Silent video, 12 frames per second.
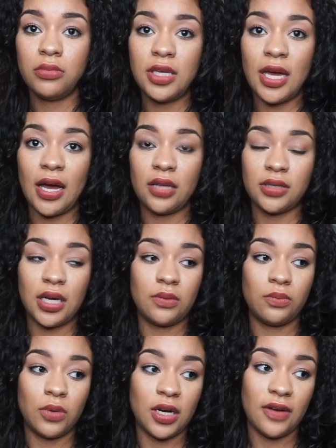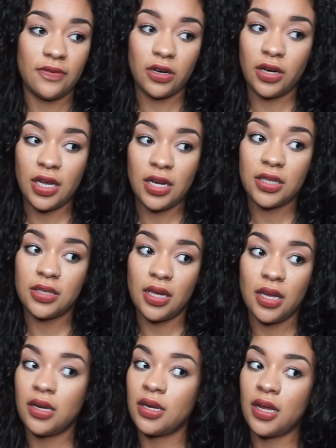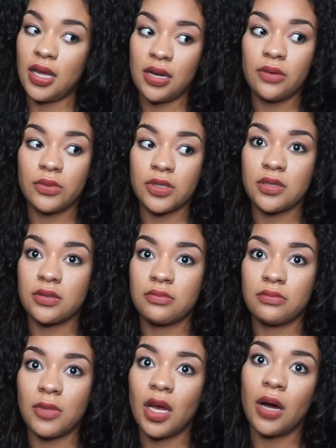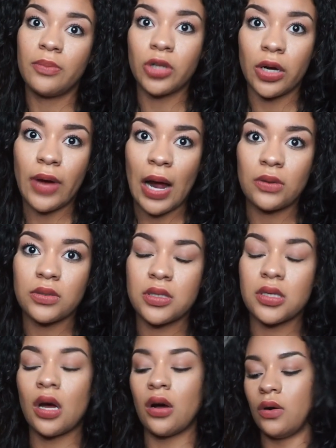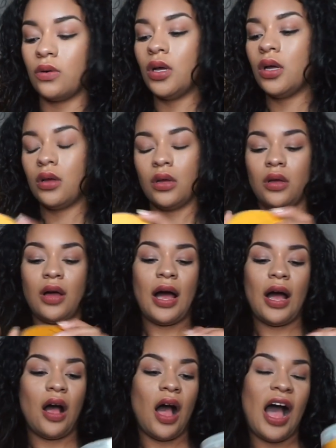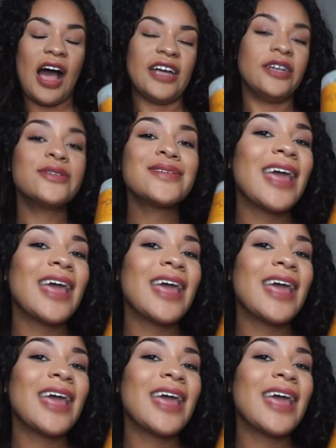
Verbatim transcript: yeah, like whatever and it and and it was a blowout. So I don't